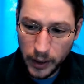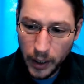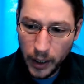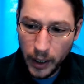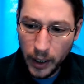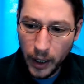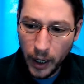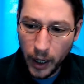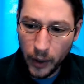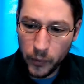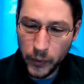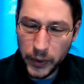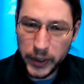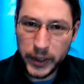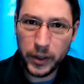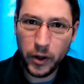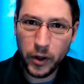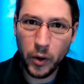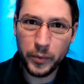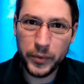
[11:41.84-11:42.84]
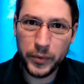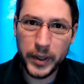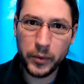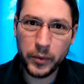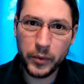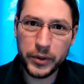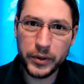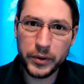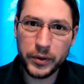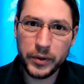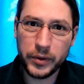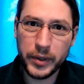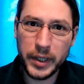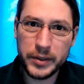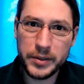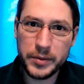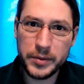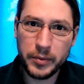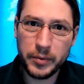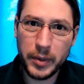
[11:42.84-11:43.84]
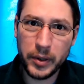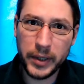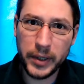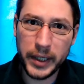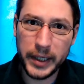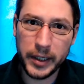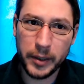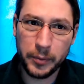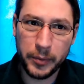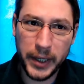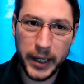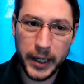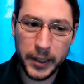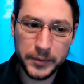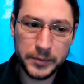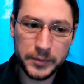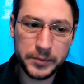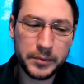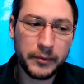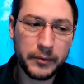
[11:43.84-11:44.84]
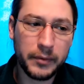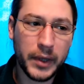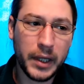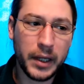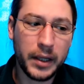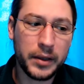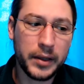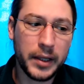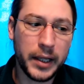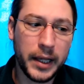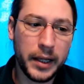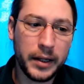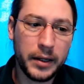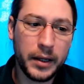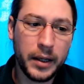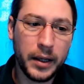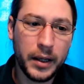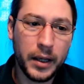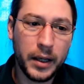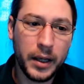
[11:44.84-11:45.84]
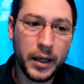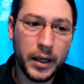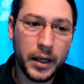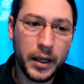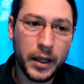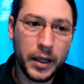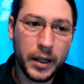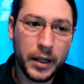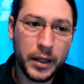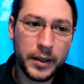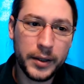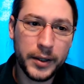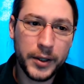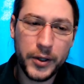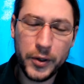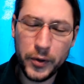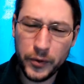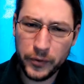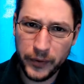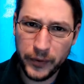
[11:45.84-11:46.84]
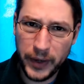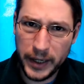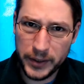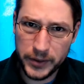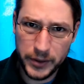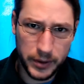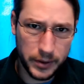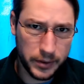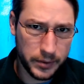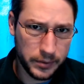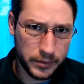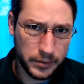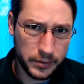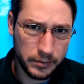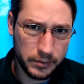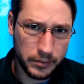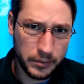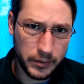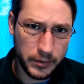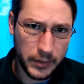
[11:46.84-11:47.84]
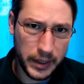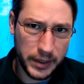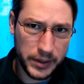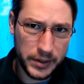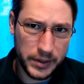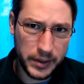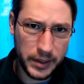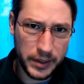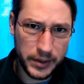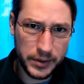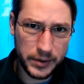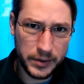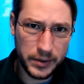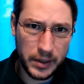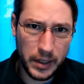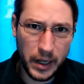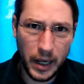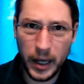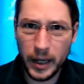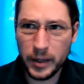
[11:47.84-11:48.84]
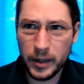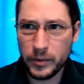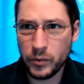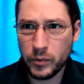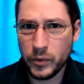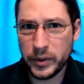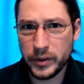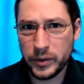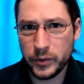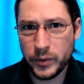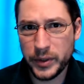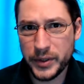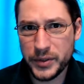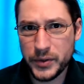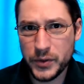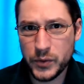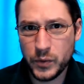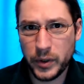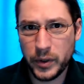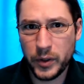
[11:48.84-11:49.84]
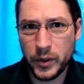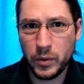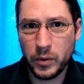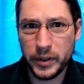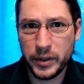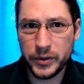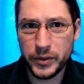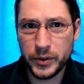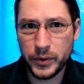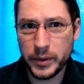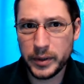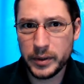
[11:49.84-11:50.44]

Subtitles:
I really hope that when you think about getting a pet, that the cute factor is not one of the reasons why you want to do it.